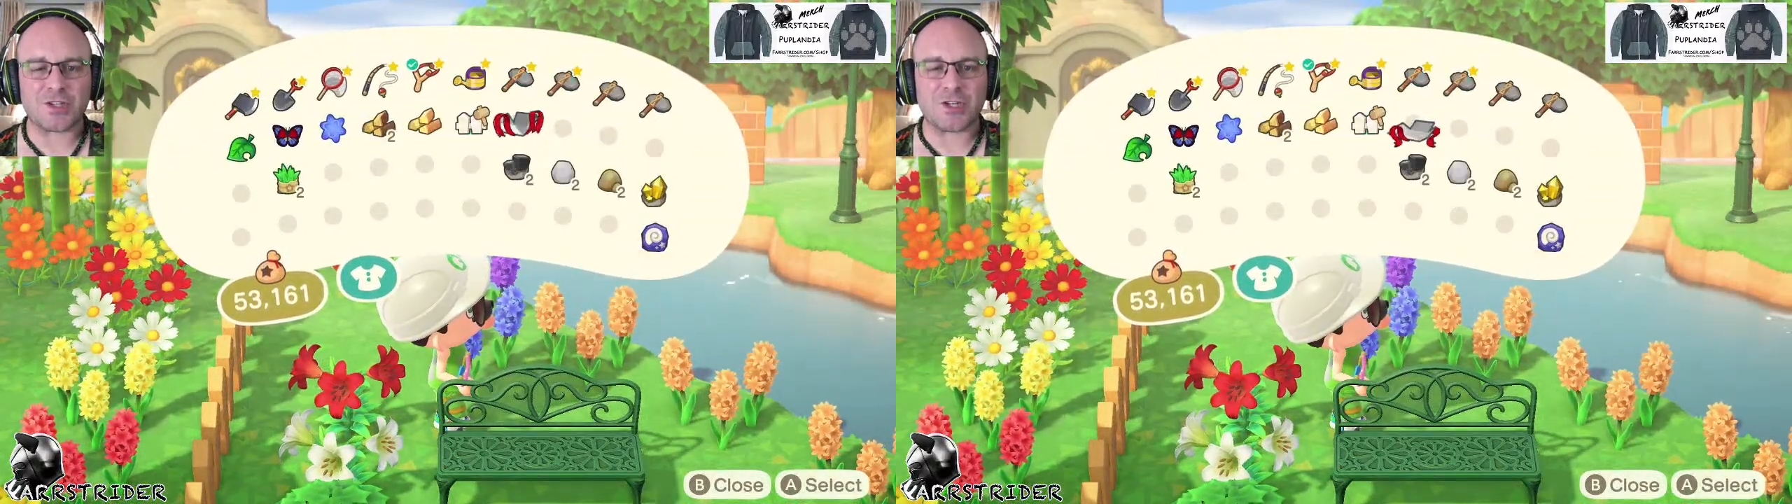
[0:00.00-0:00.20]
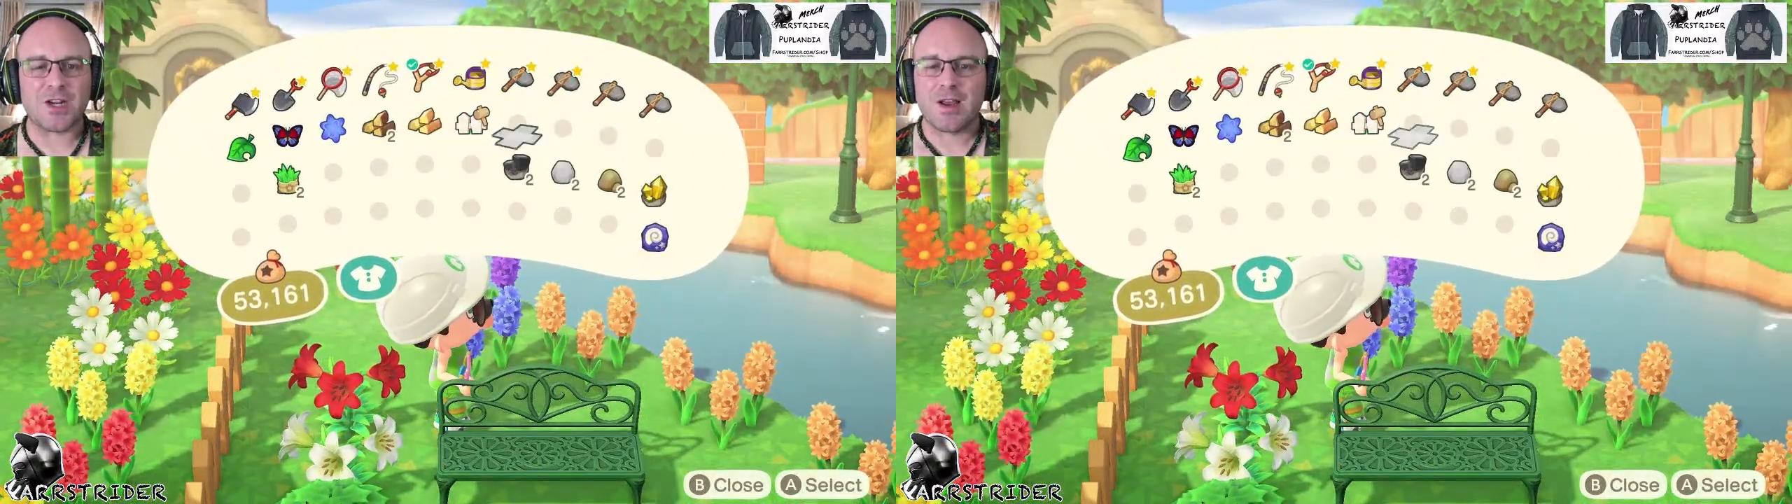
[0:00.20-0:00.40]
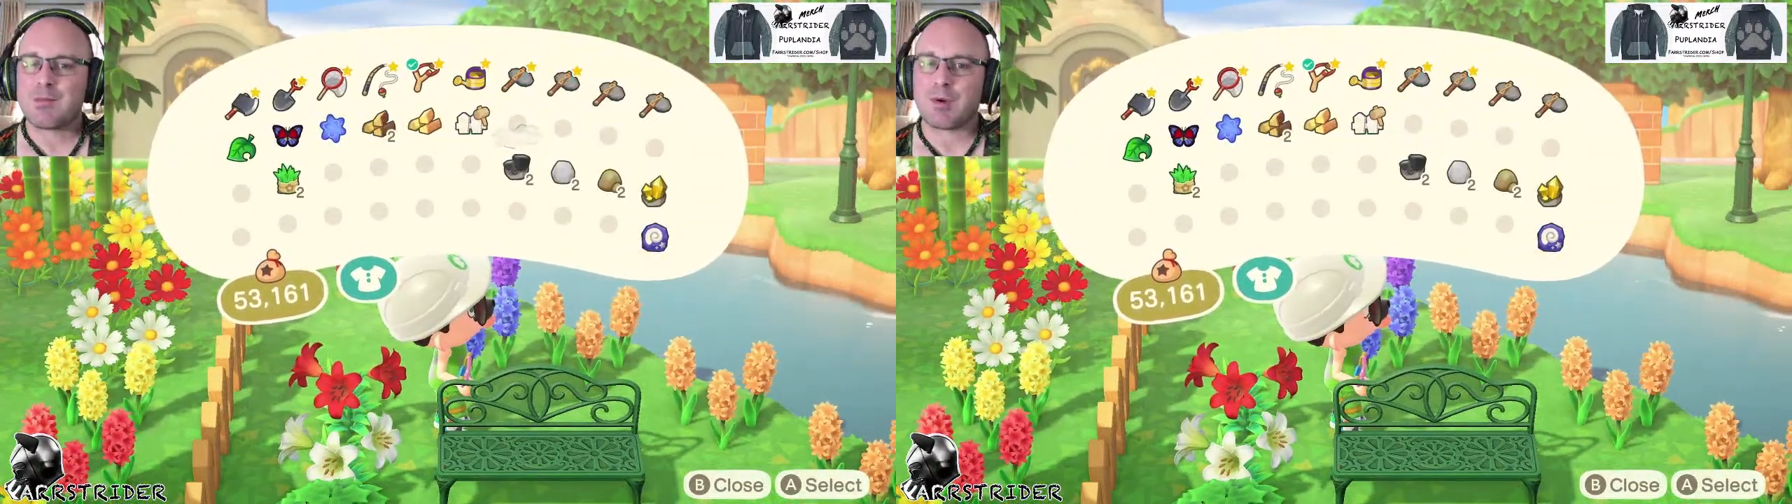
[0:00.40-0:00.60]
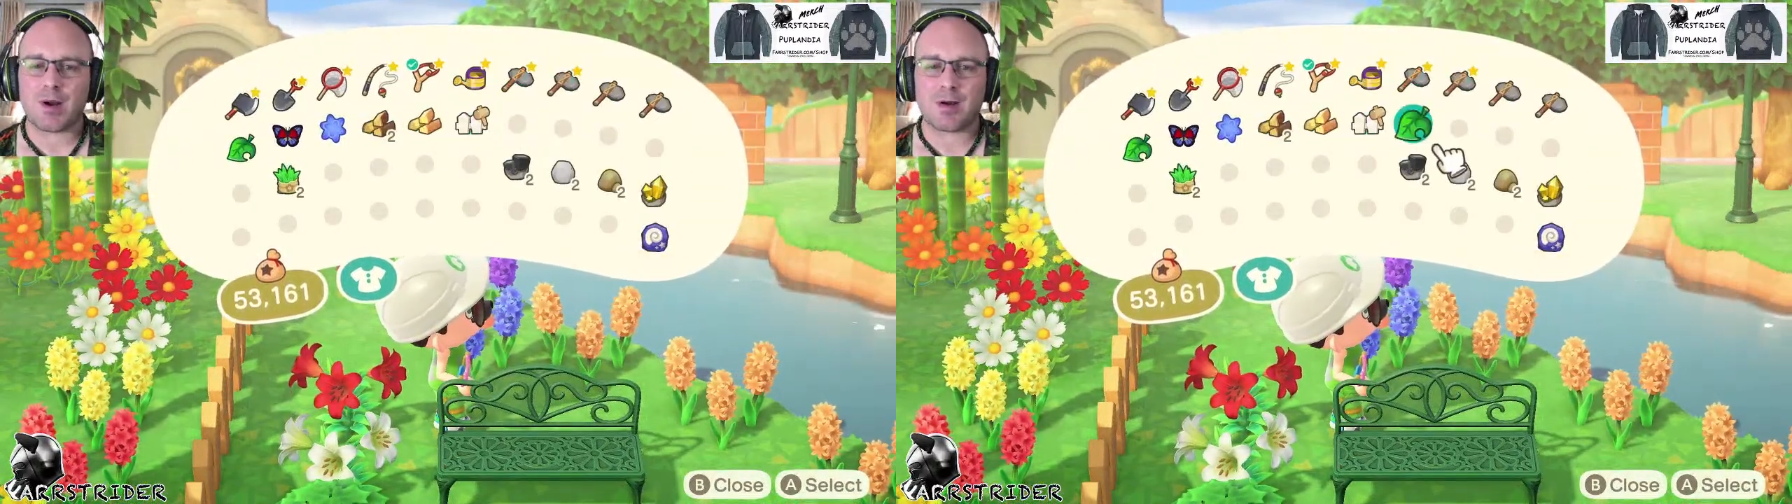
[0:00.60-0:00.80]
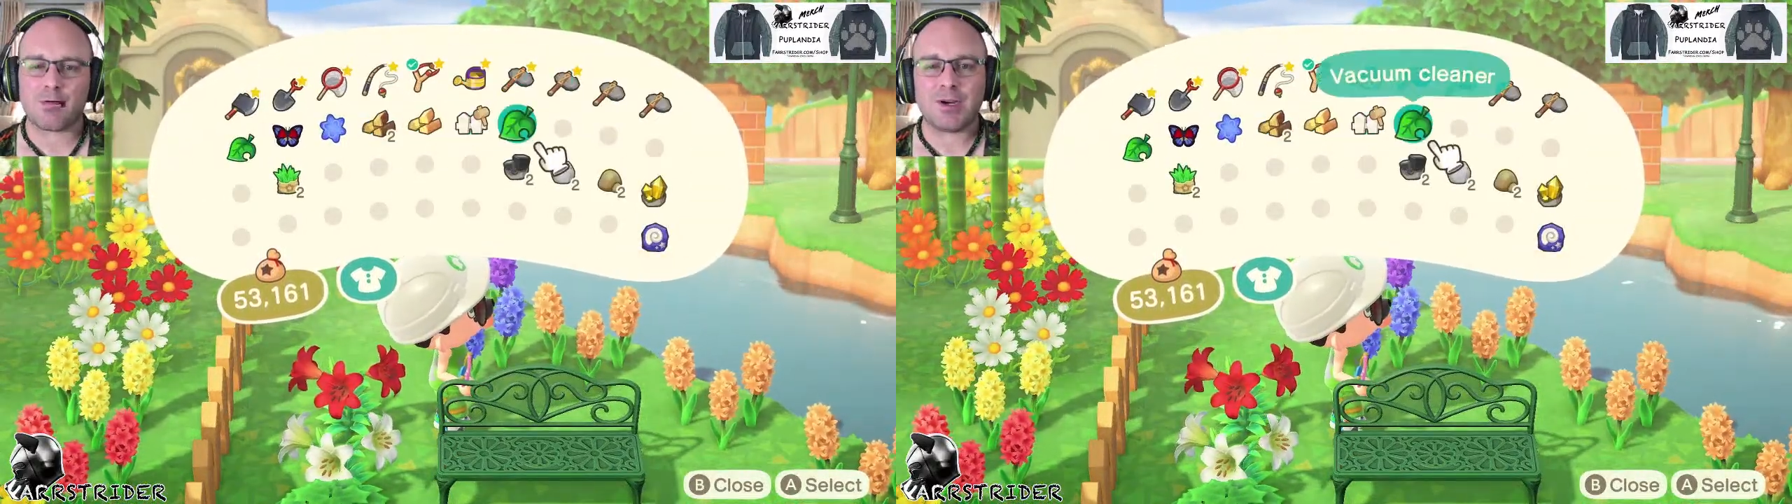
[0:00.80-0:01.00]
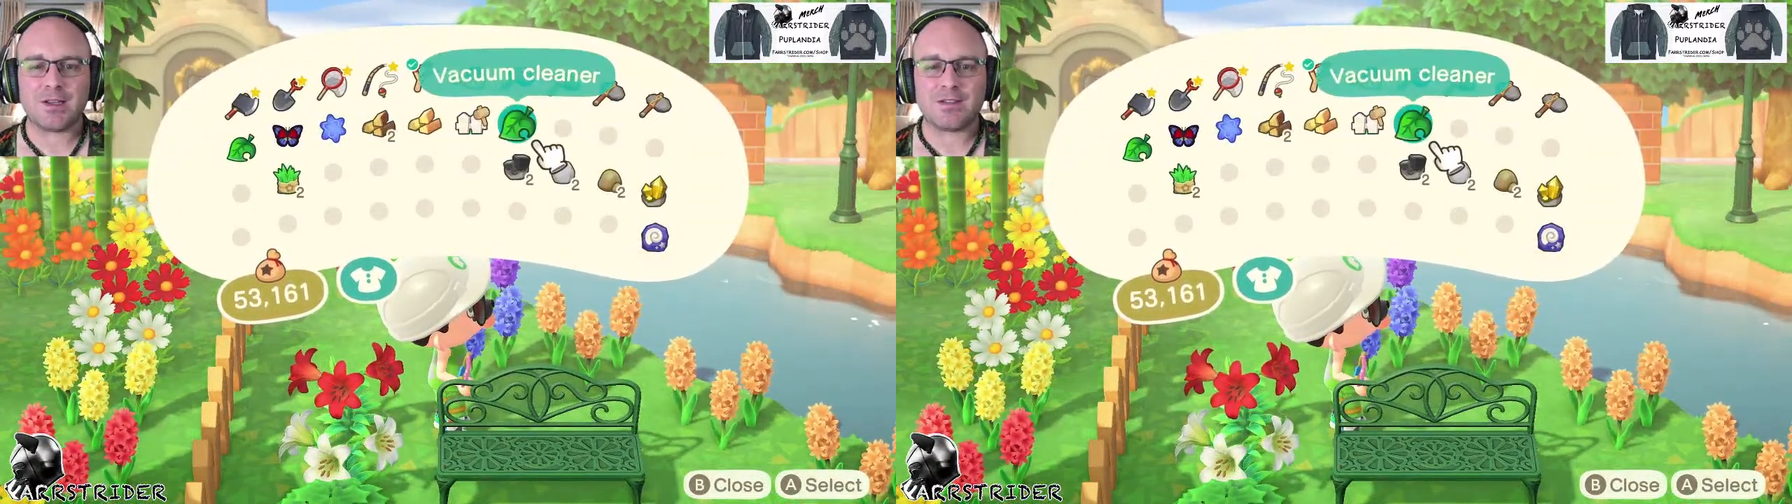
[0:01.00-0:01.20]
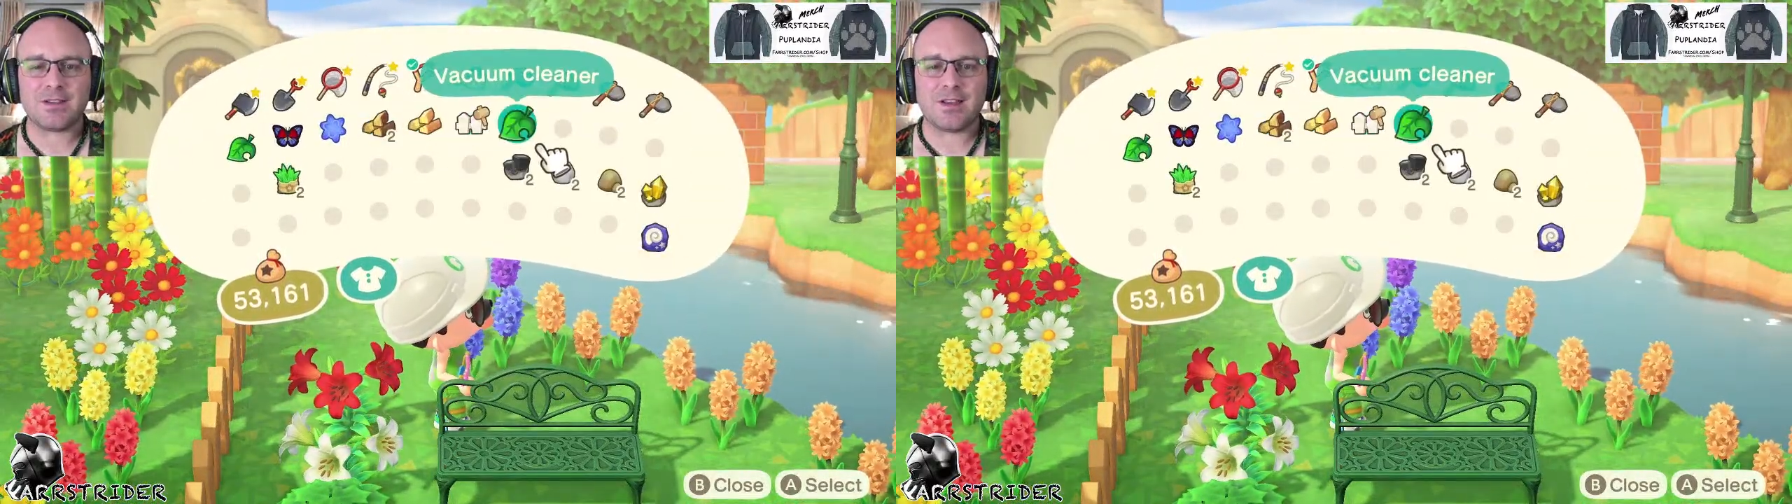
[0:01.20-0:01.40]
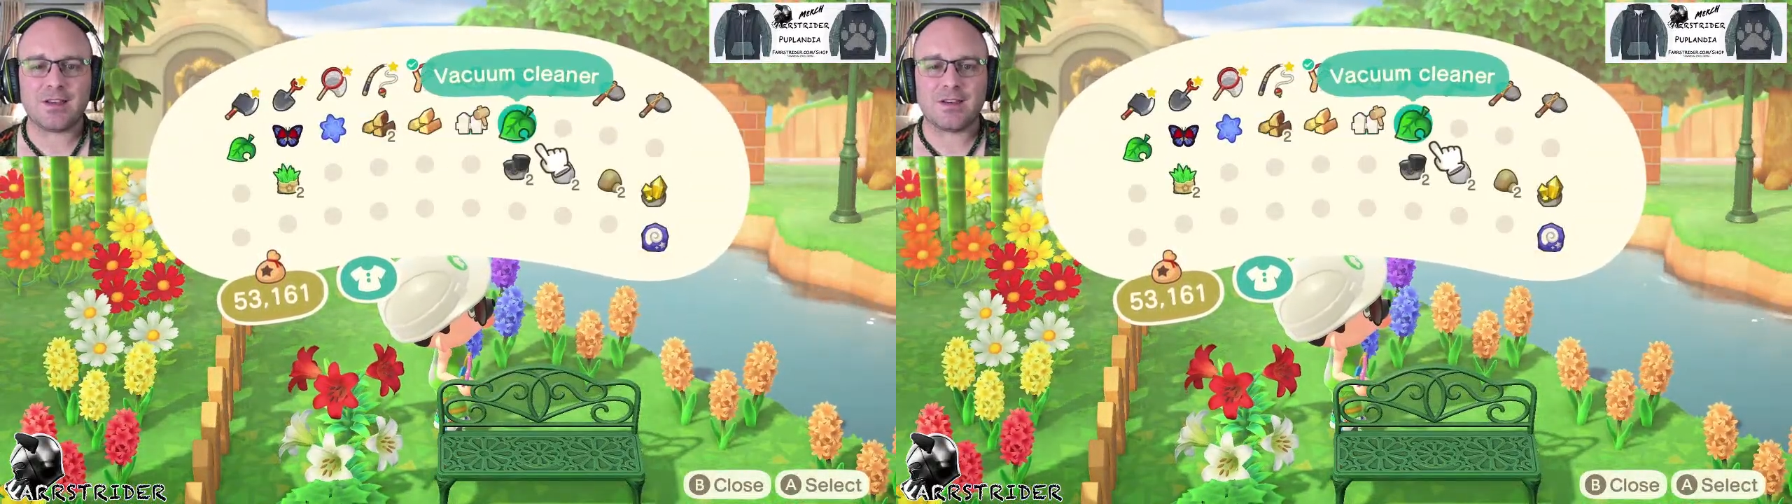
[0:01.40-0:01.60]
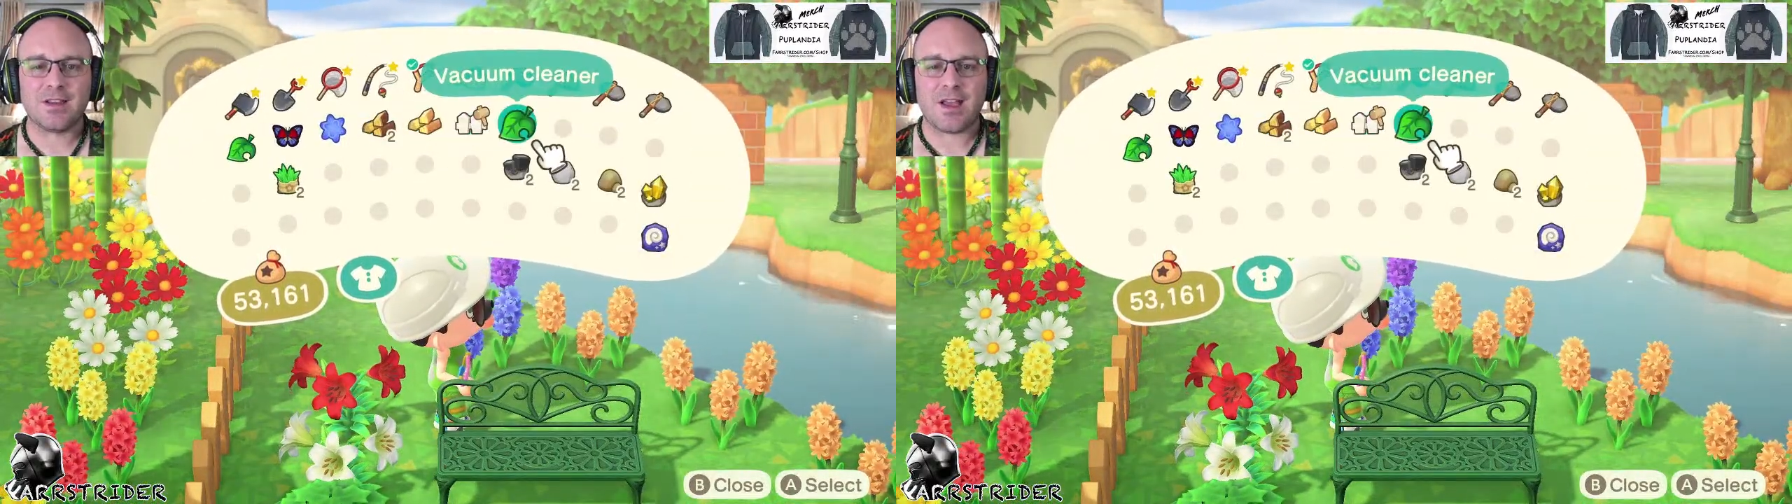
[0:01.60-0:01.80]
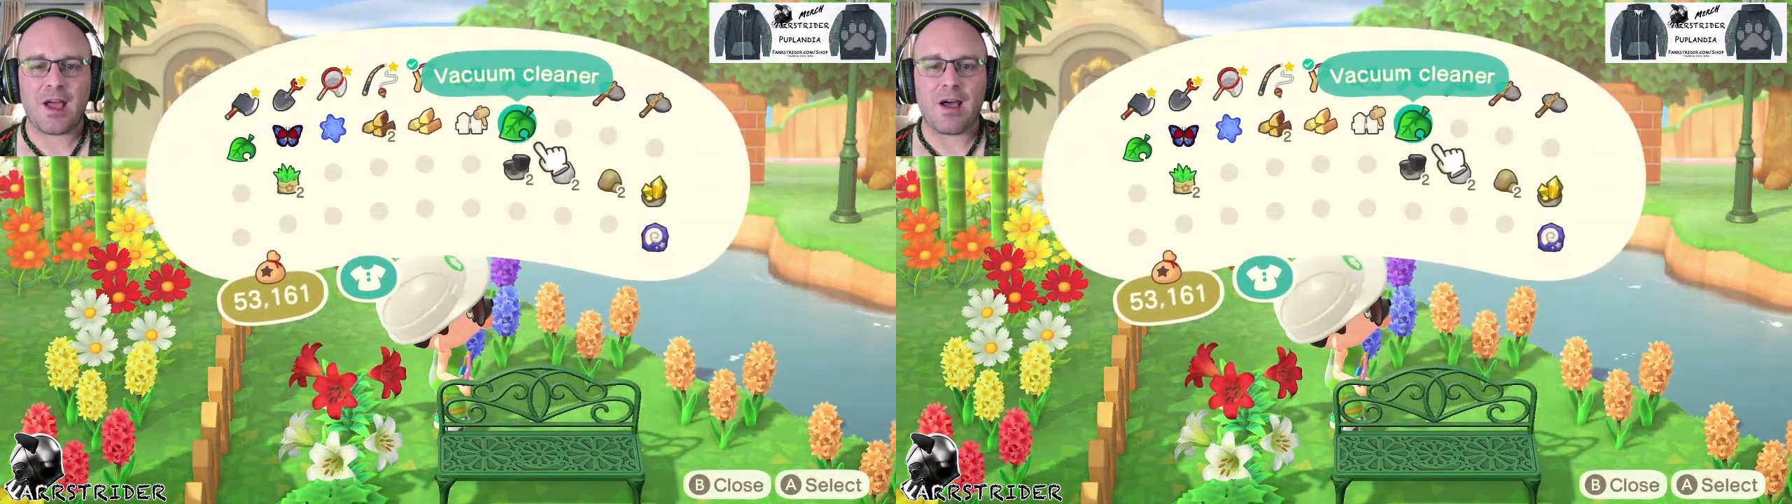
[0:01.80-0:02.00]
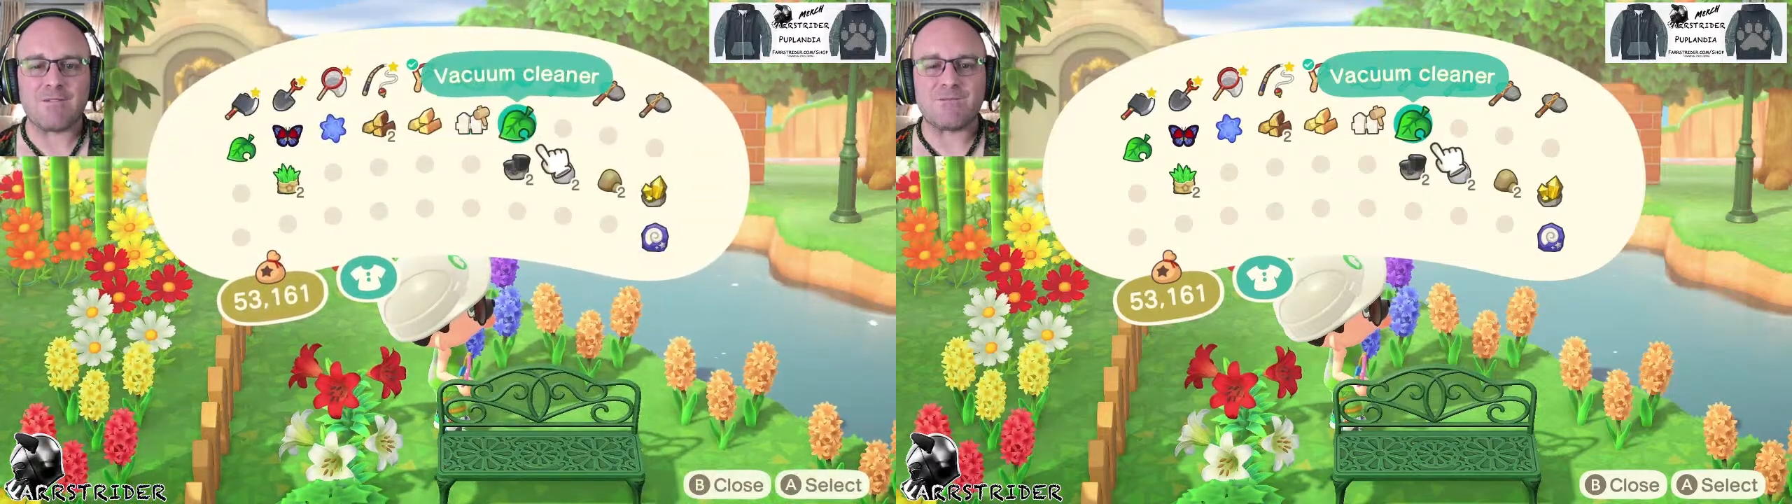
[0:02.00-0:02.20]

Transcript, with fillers: Probably not. What is it? A...